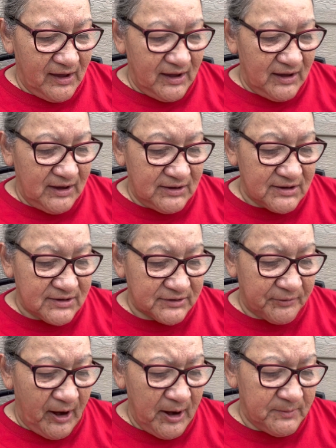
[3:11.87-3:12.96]
He
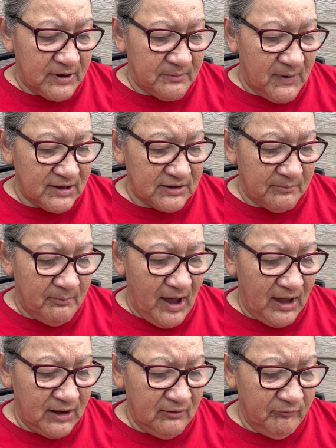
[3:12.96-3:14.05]
described him as a
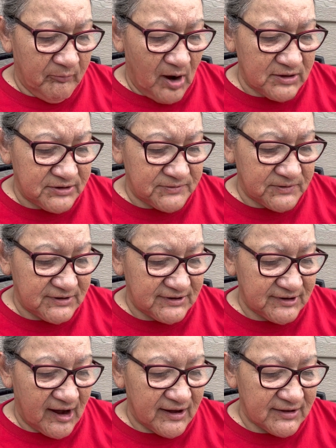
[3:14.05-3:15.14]
man of monstrous
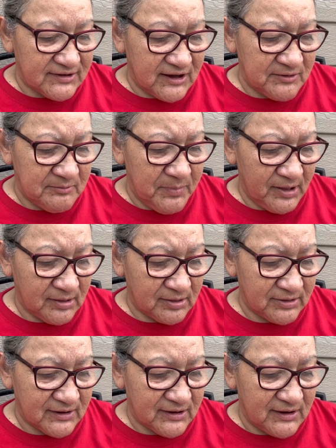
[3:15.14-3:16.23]
size in
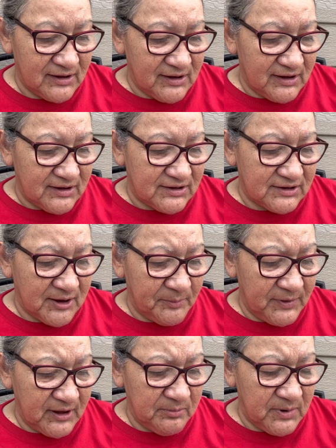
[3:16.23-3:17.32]
build,
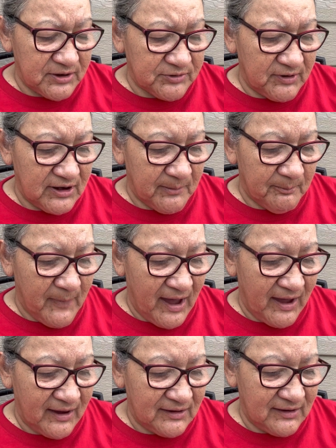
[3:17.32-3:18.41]
something between a
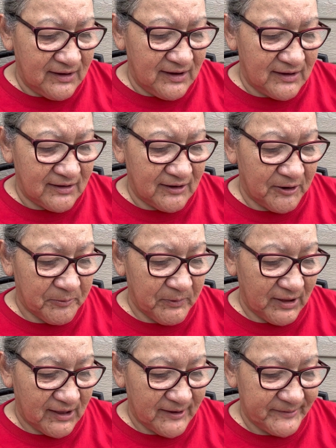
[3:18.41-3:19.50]
man and a
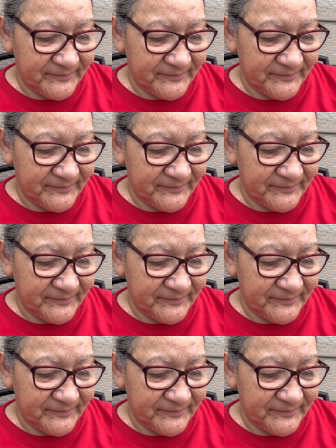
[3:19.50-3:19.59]
gorilla.